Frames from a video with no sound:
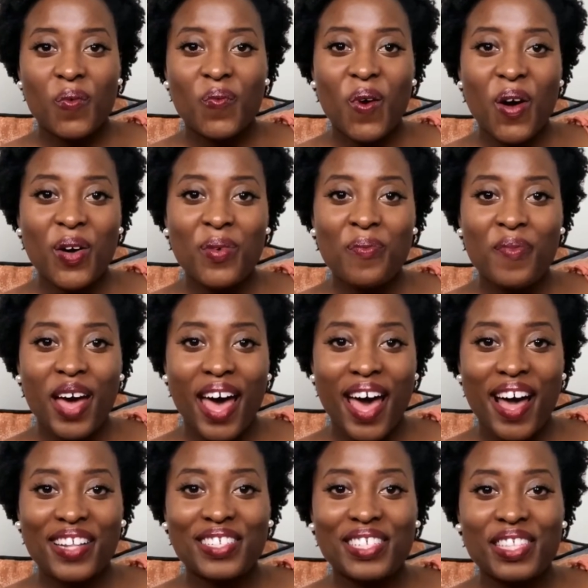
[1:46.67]
Welcome
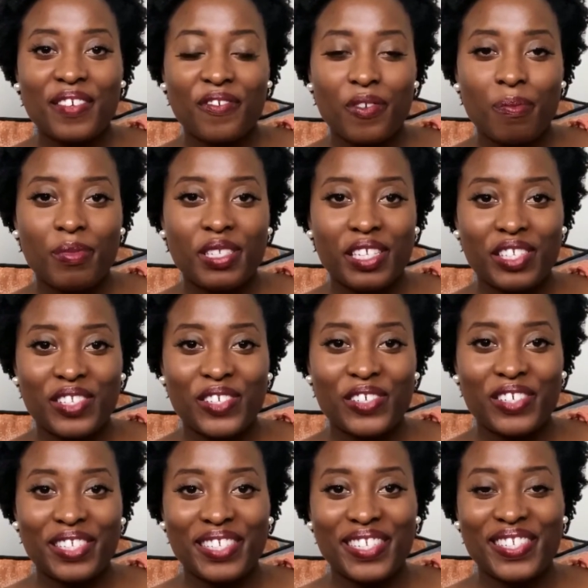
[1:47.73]
back to the From Sister
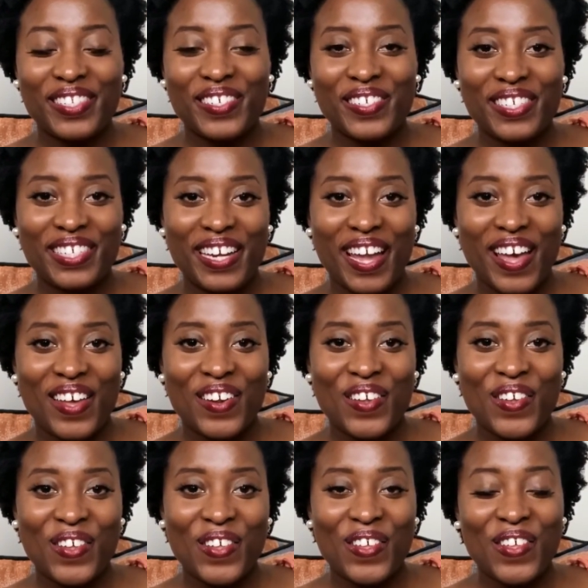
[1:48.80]
to Sister
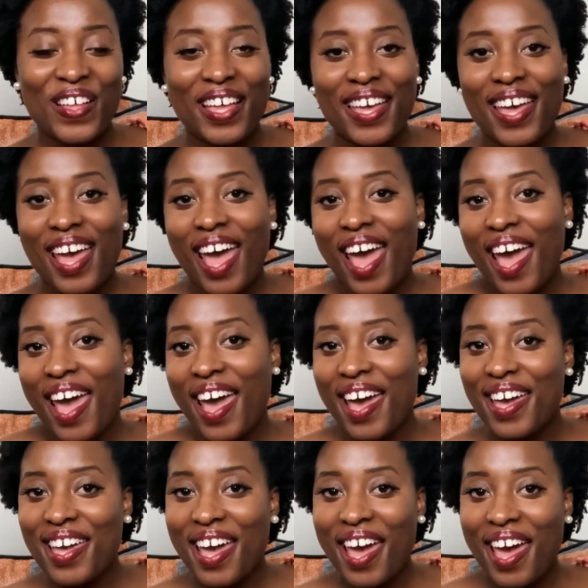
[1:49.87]
channel.
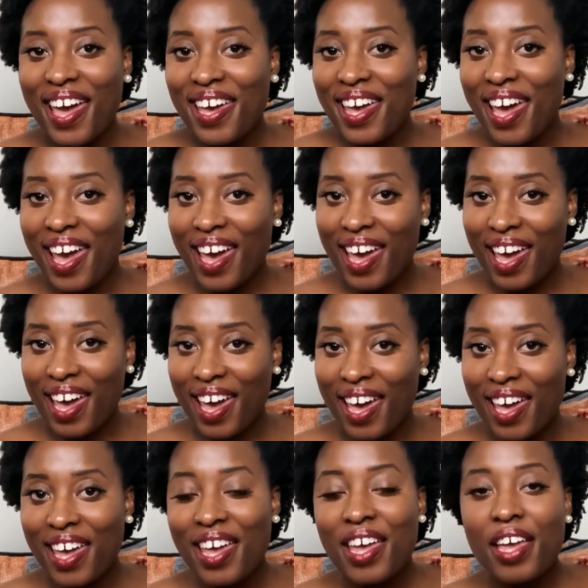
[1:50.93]

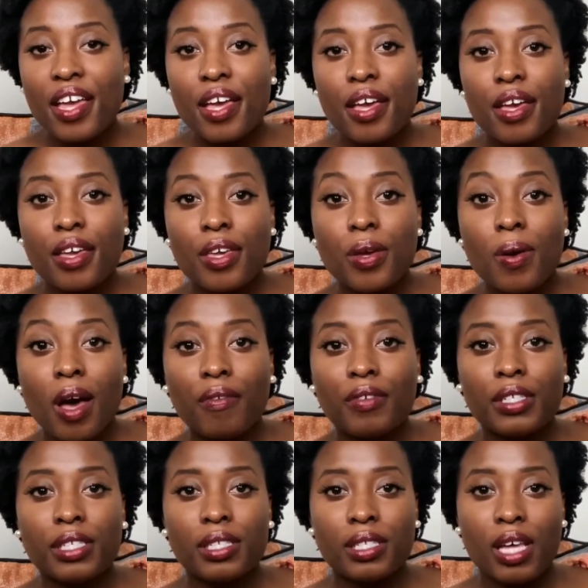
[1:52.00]
Hey. You have
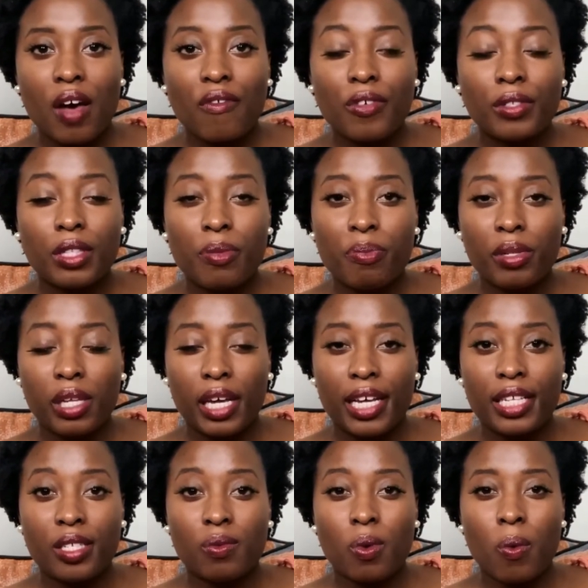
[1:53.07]
discovered the
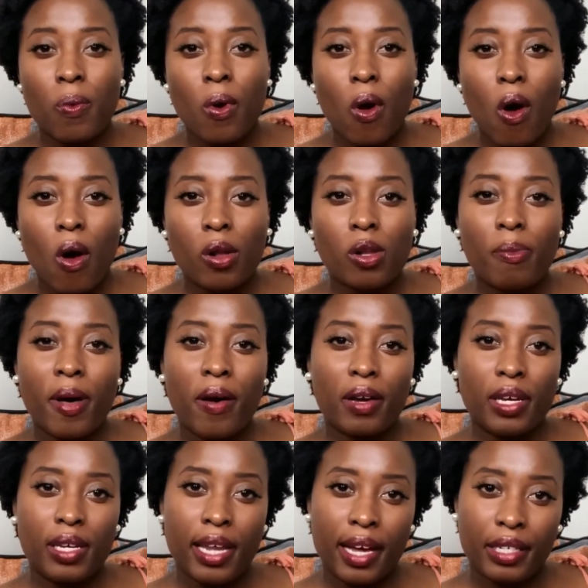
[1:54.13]
place where we're all about
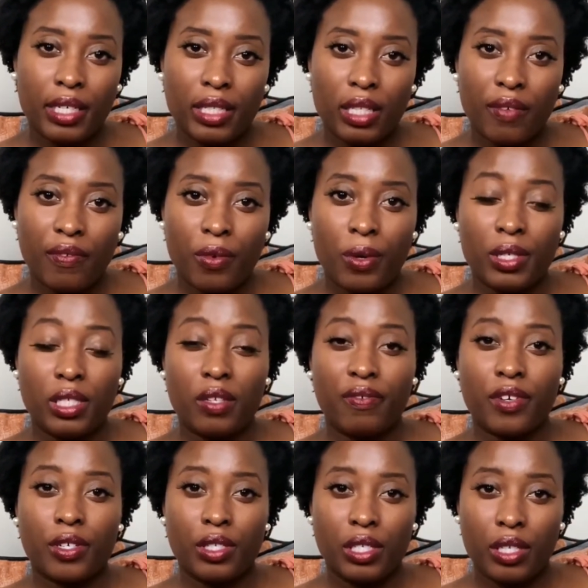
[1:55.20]
connecting the voice of
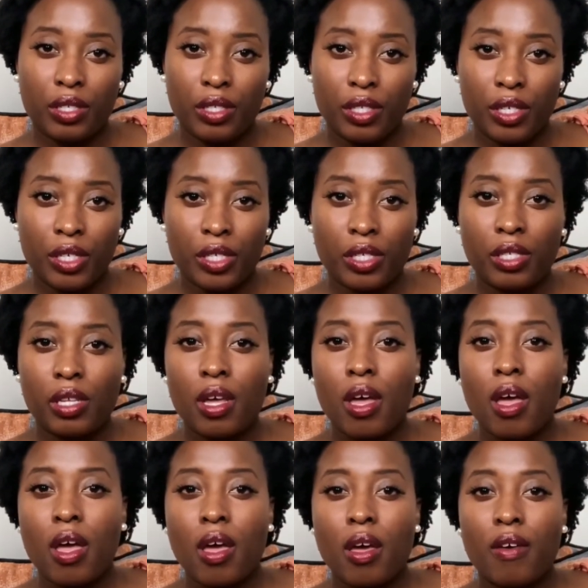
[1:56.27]
our sisters
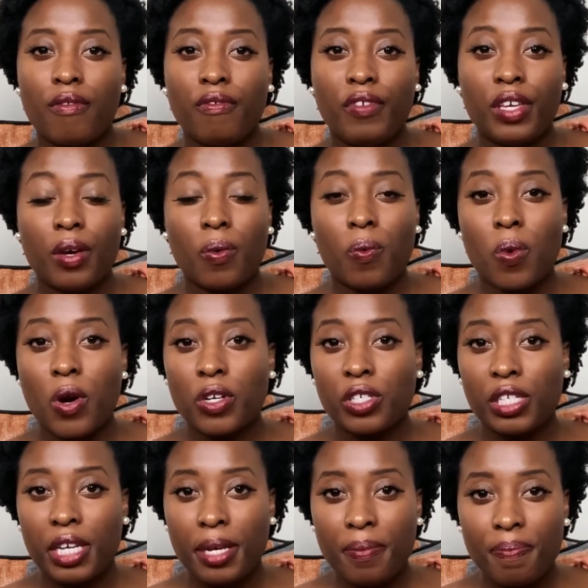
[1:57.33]
via
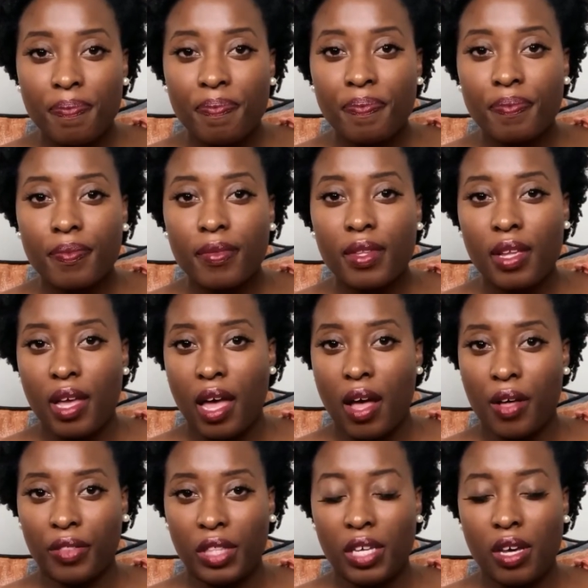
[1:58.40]
worship,
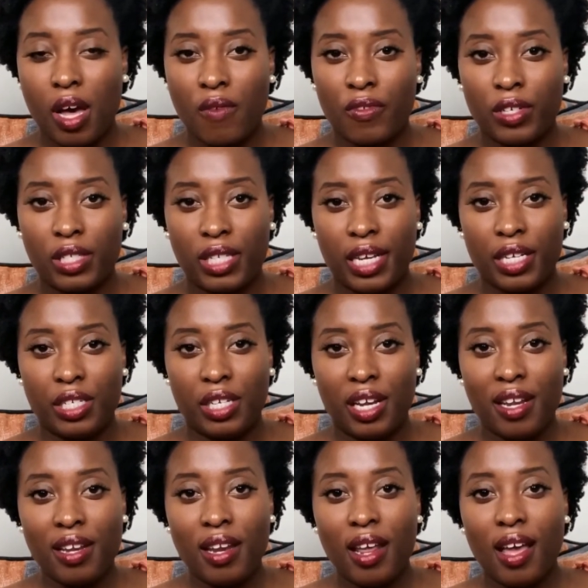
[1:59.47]
healthy
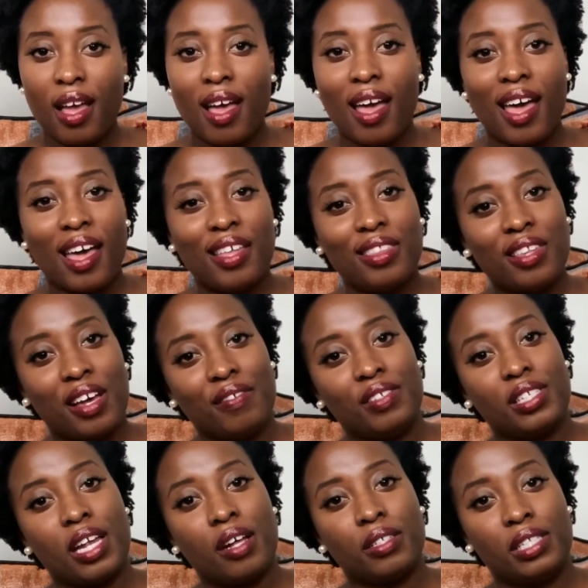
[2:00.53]
conversation, and
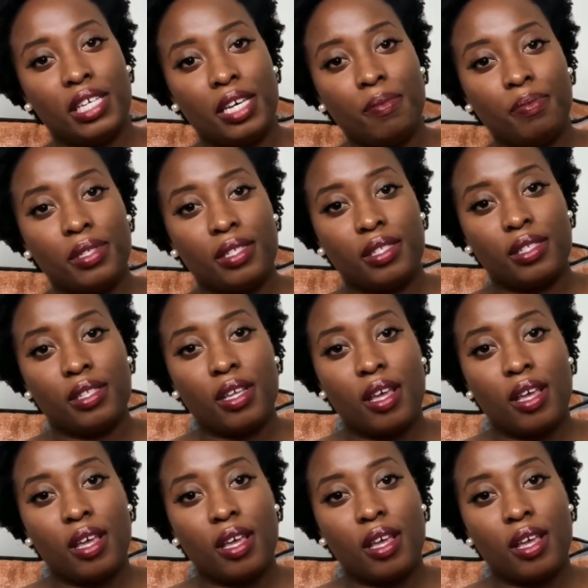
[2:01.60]
lifestyle tips.